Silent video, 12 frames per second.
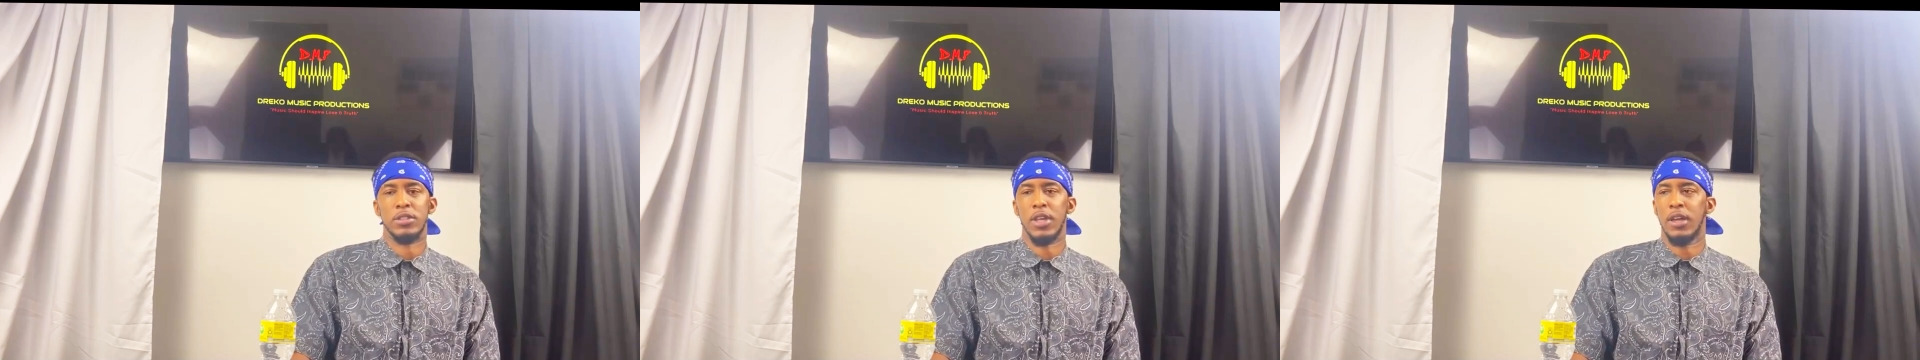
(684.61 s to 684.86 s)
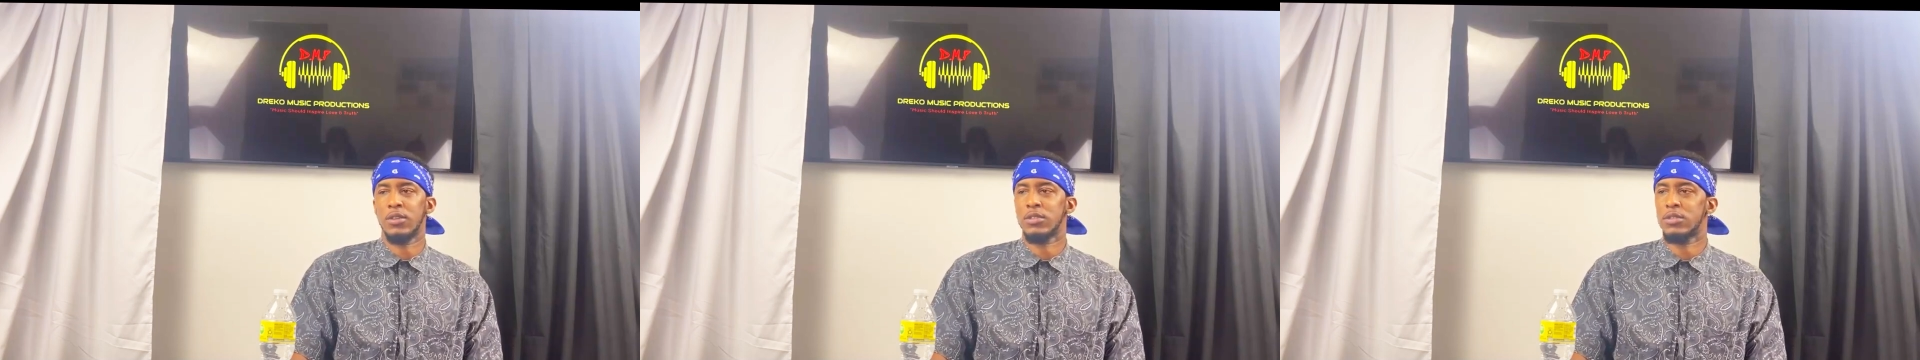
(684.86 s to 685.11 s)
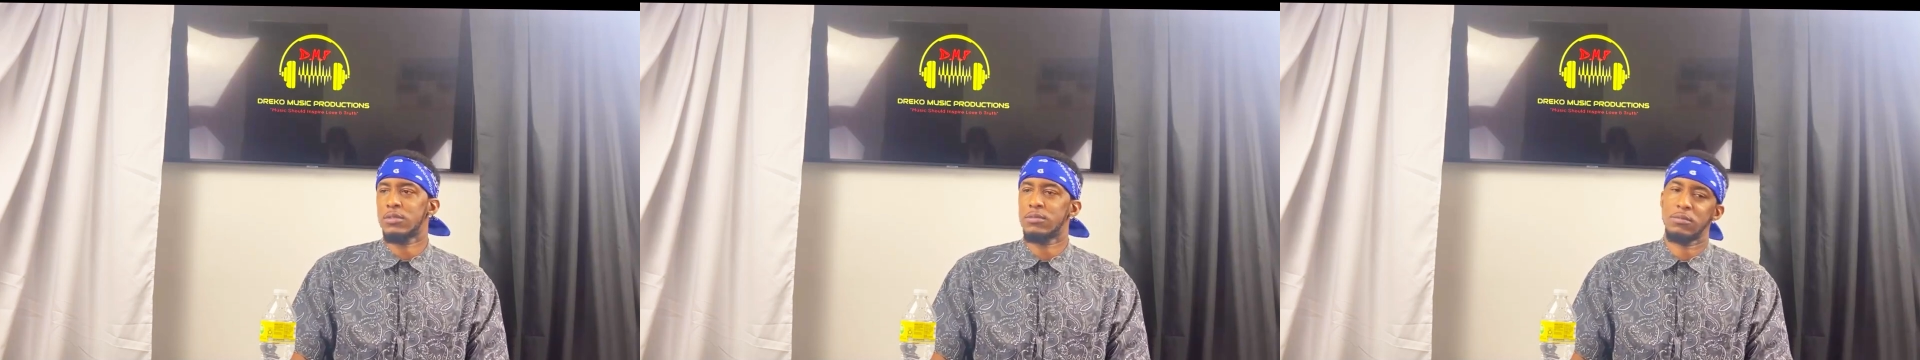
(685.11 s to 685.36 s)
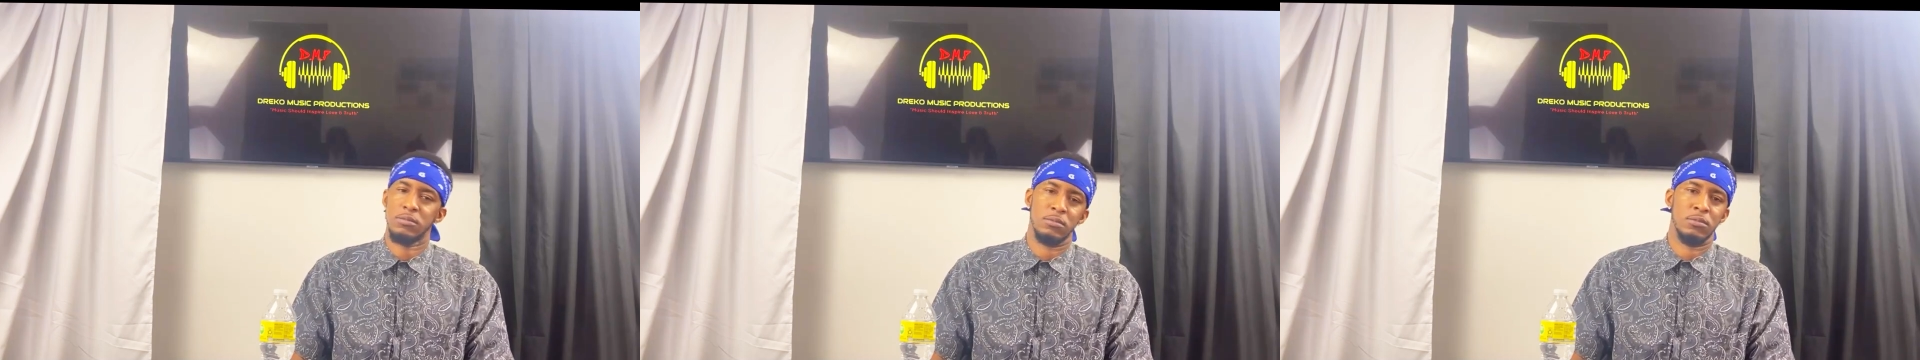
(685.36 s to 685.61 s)
house
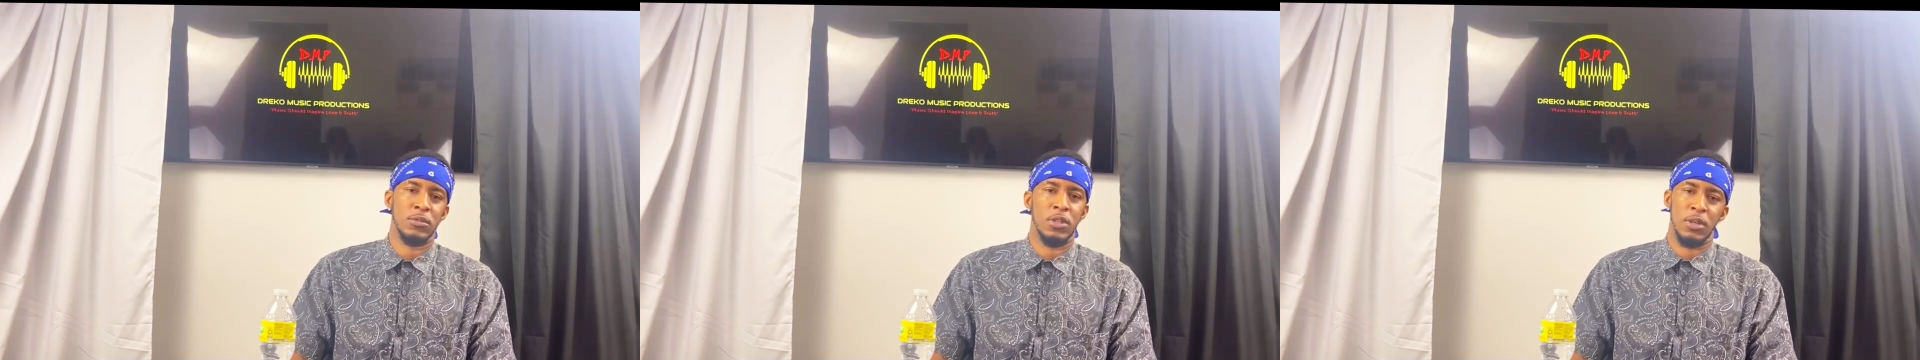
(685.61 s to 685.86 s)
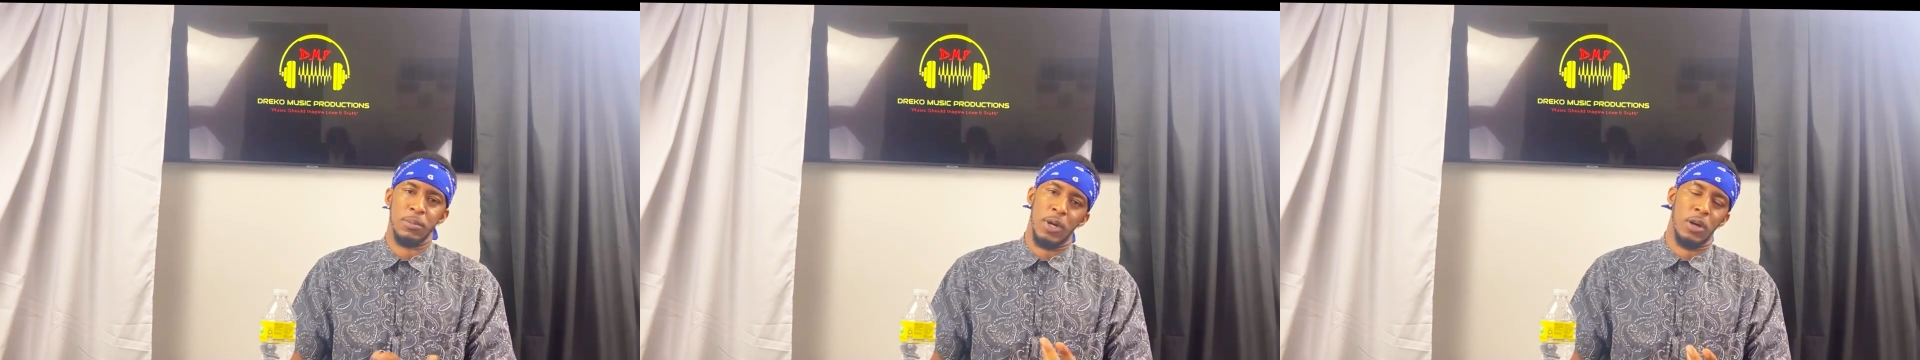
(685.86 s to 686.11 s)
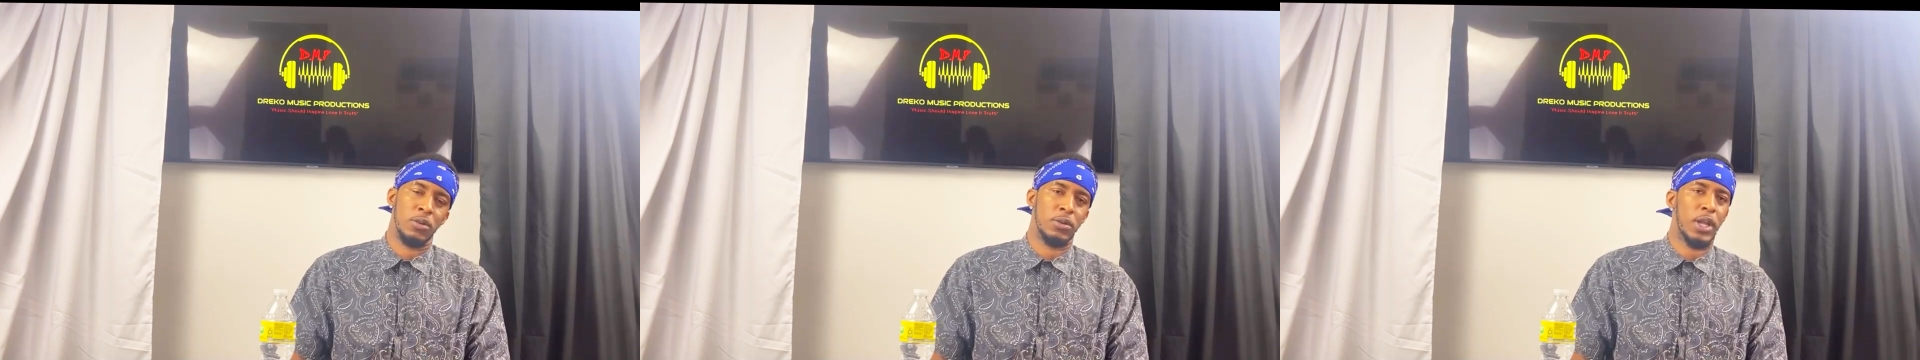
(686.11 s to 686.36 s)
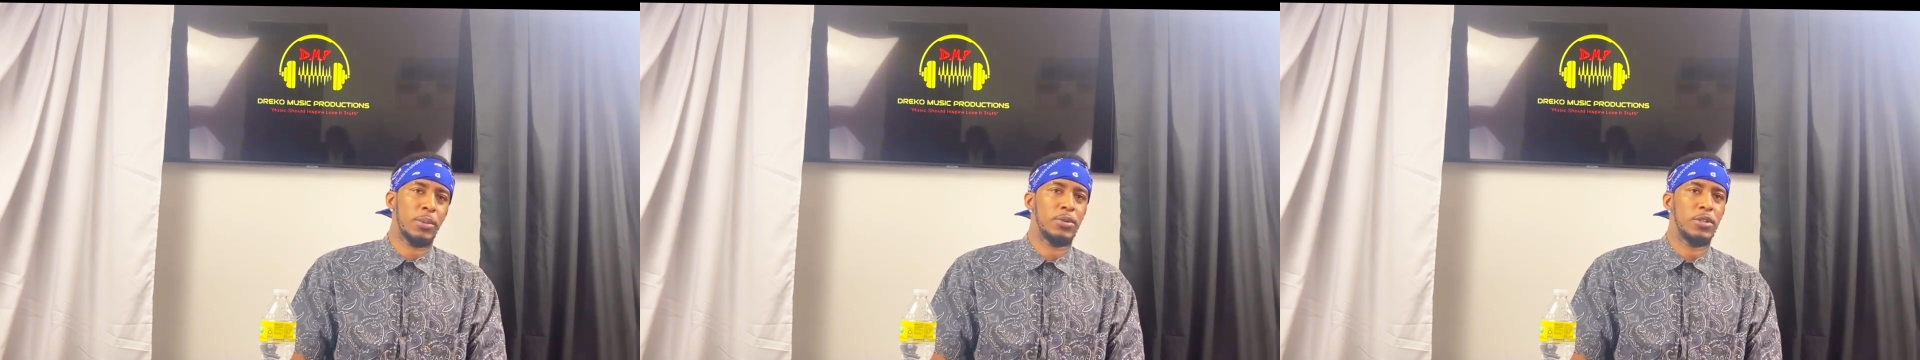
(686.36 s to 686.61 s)
in my old
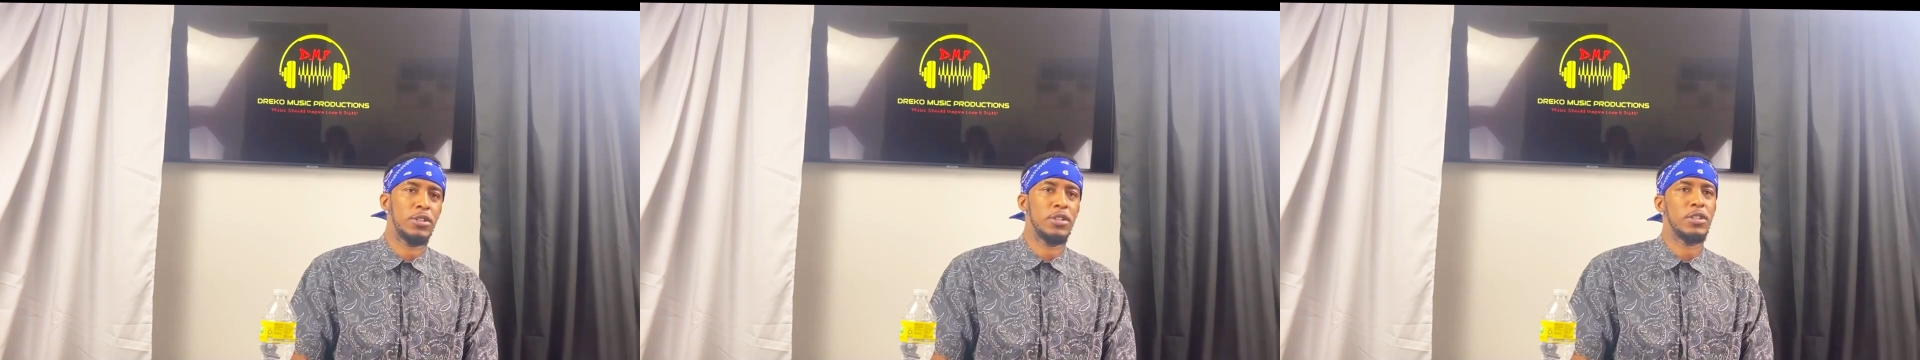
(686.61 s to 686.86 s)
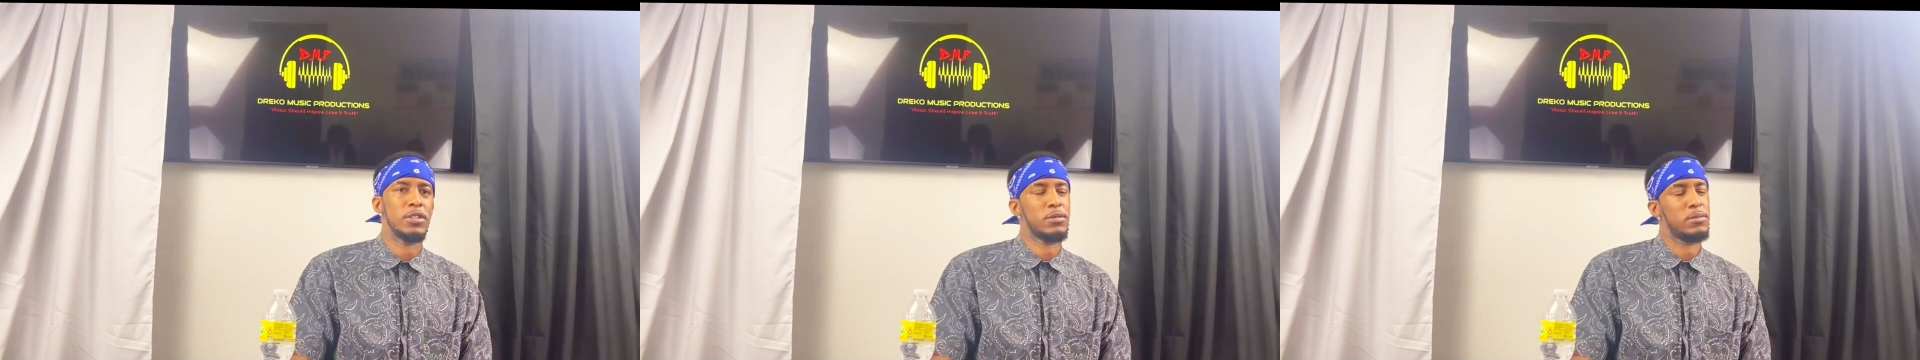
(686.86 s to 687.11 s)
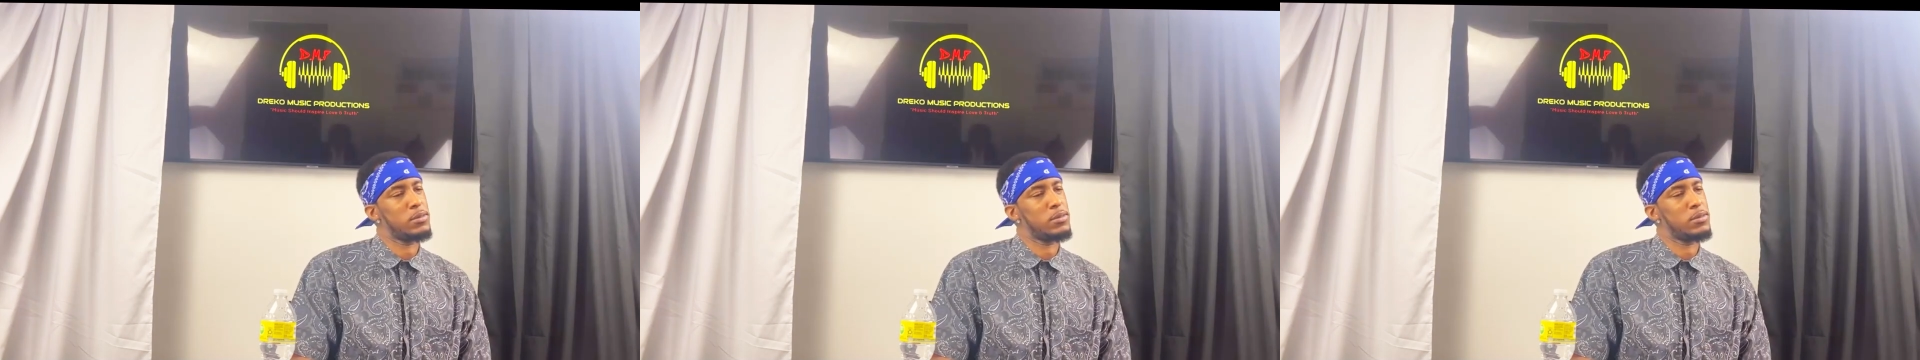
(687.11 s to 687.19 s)
neighborhood.